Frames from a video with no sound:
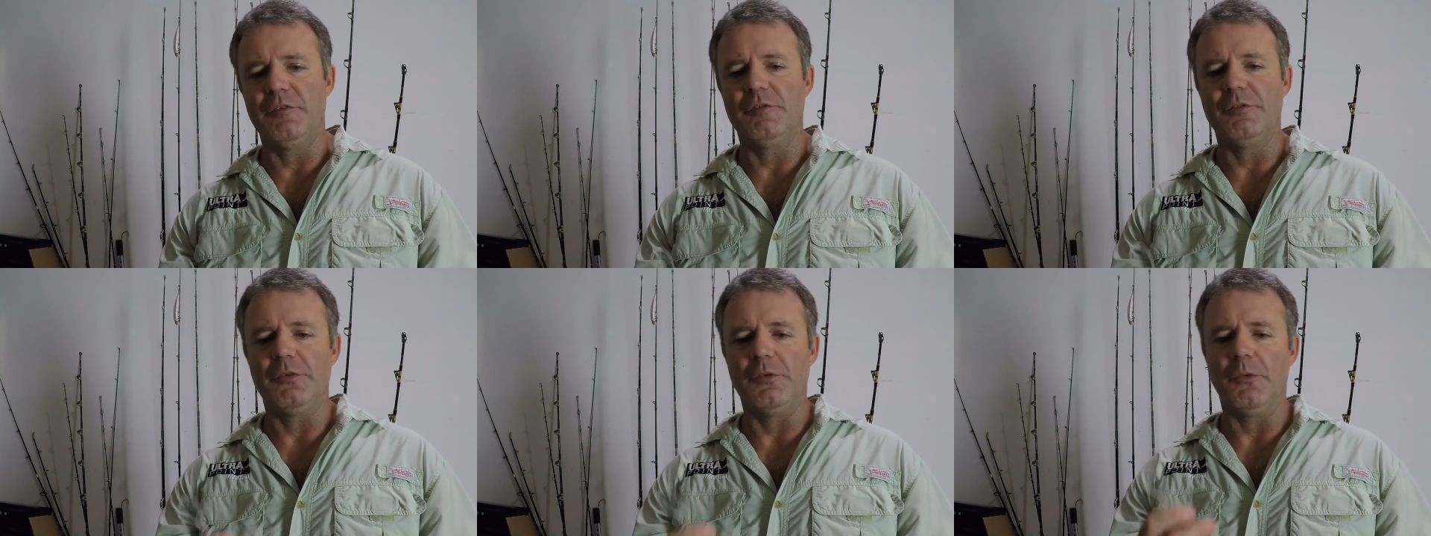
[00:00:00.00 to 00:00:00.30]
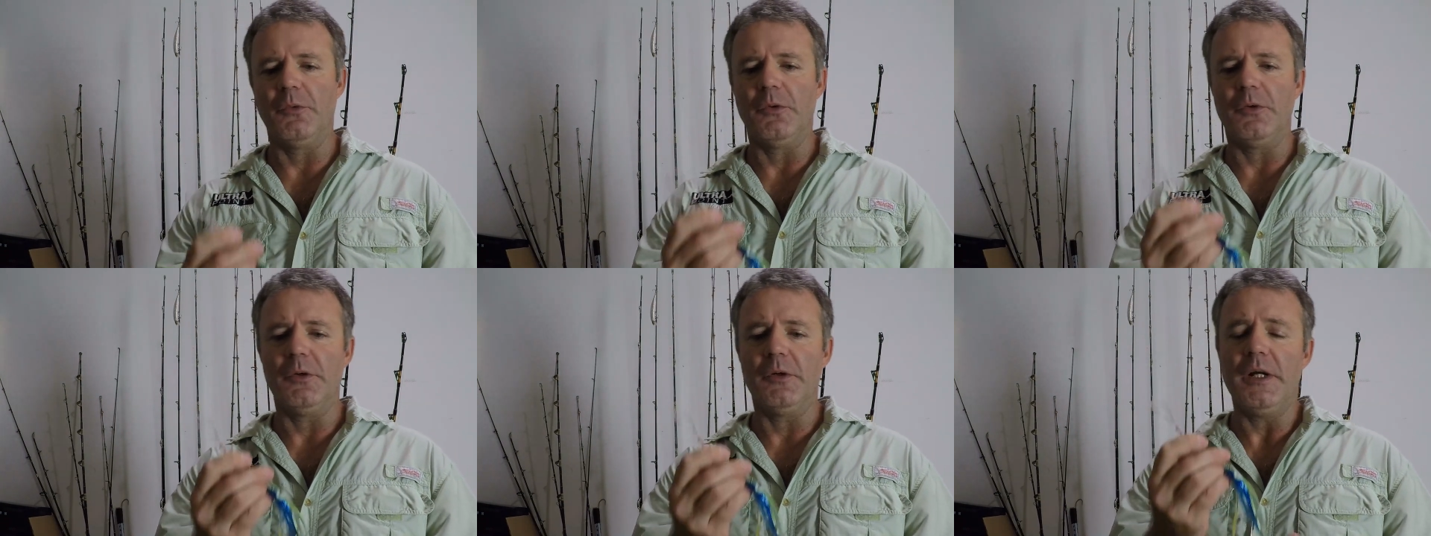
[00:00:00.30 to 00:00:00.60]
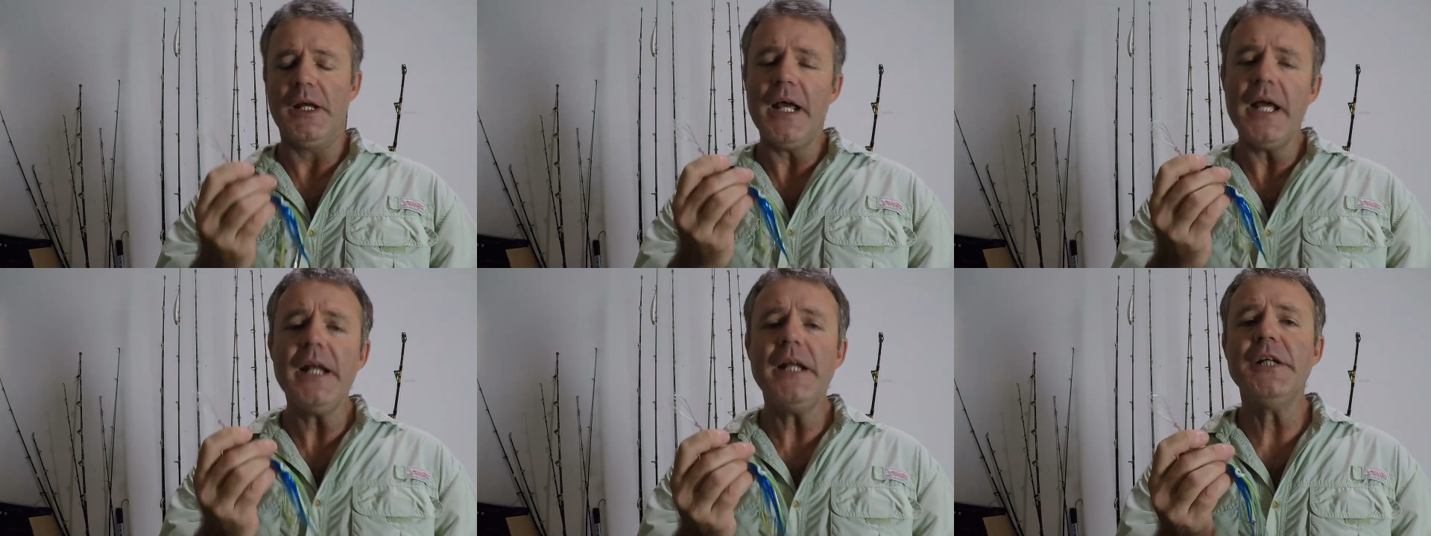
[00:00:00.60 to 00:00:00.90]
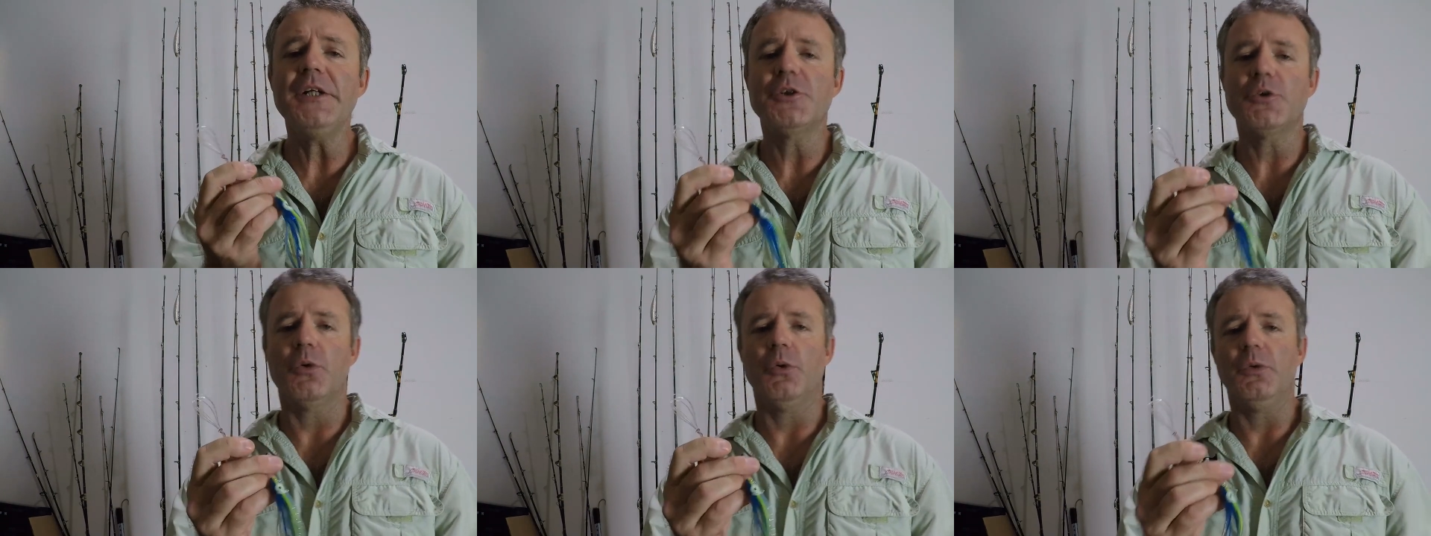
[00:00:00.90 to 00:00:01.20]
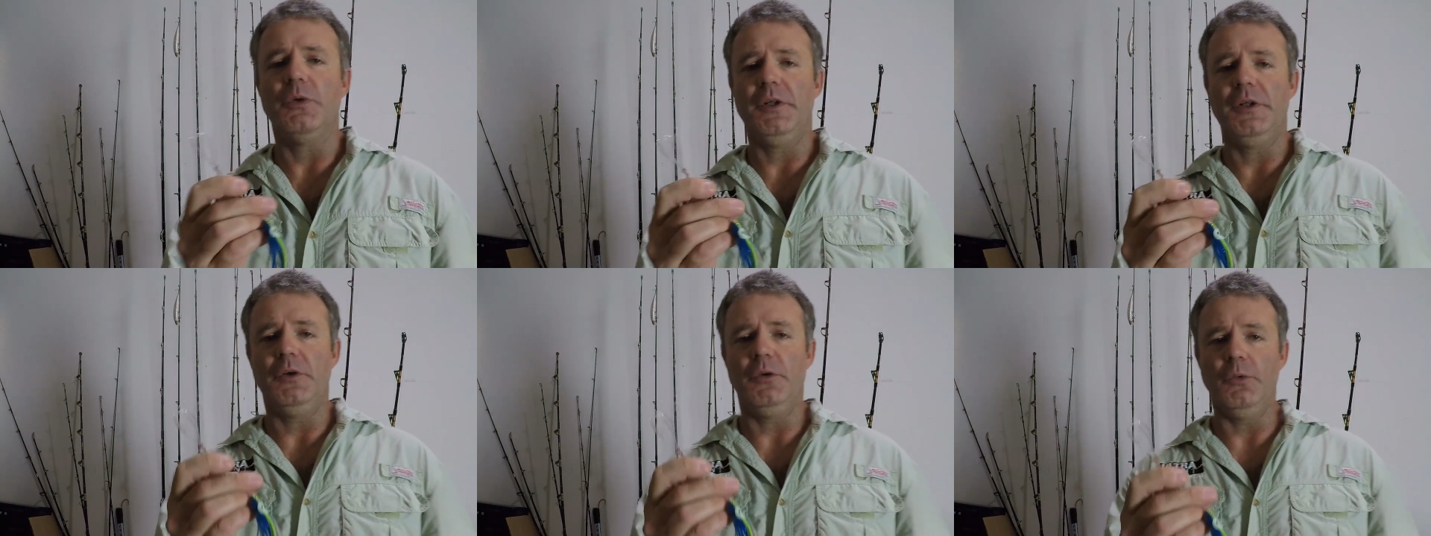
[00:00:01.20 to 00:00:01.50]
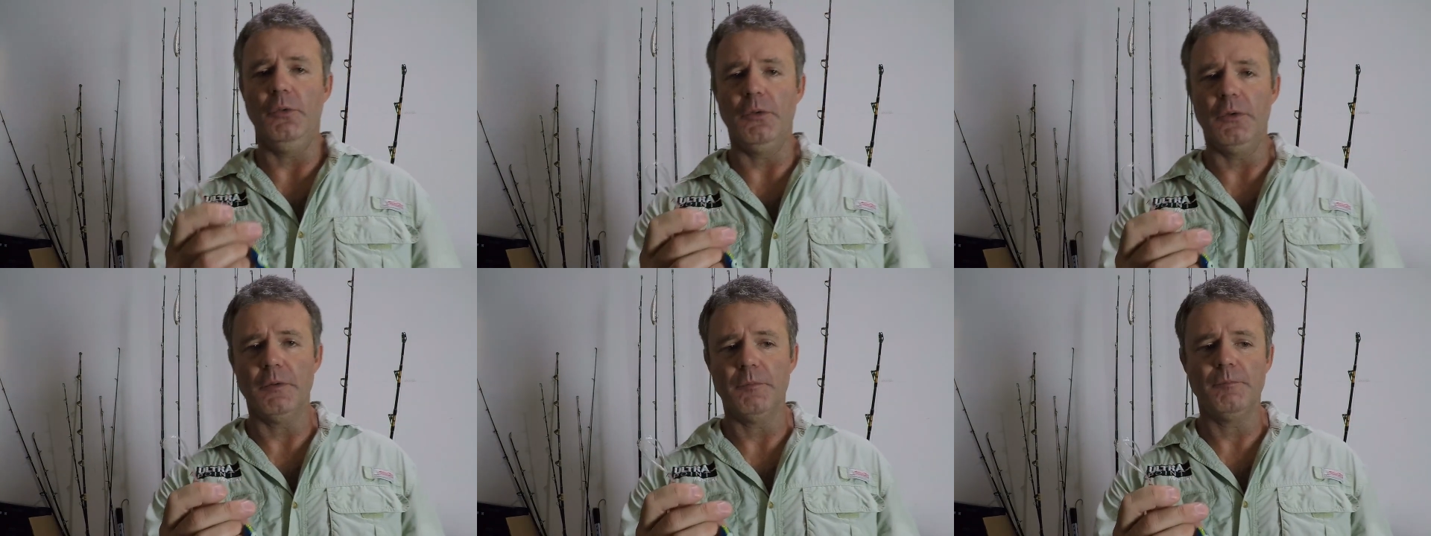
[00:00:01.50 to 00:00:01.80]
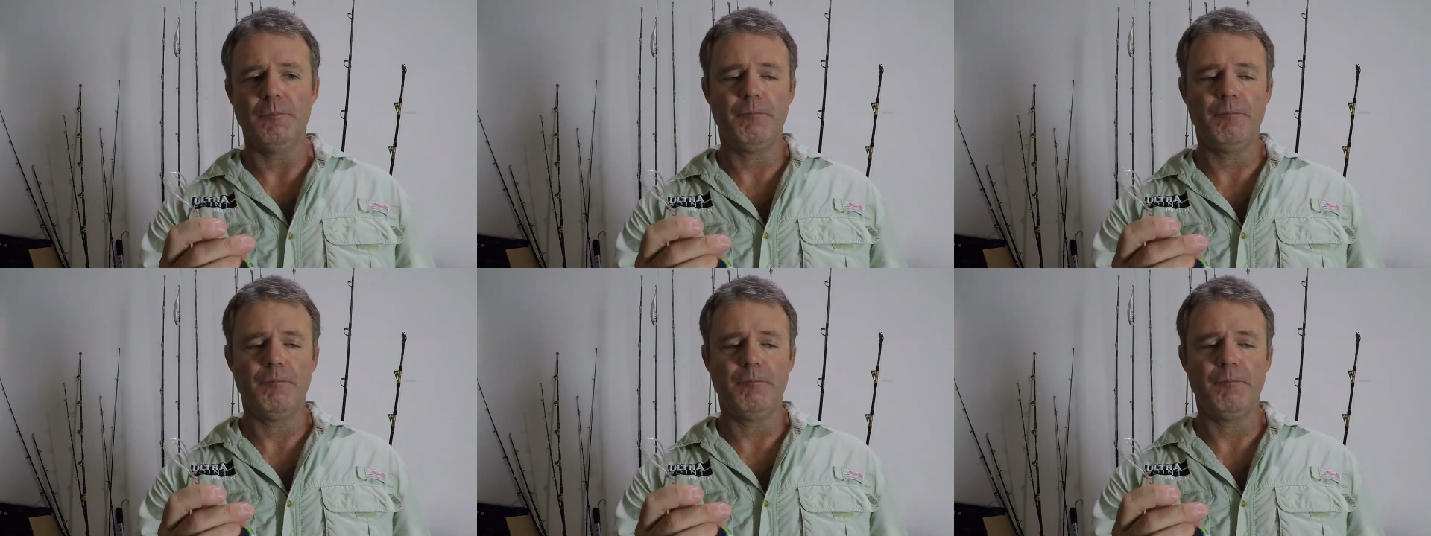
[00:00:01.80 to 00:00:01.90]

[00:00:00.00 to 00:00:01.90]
for any trolling lure,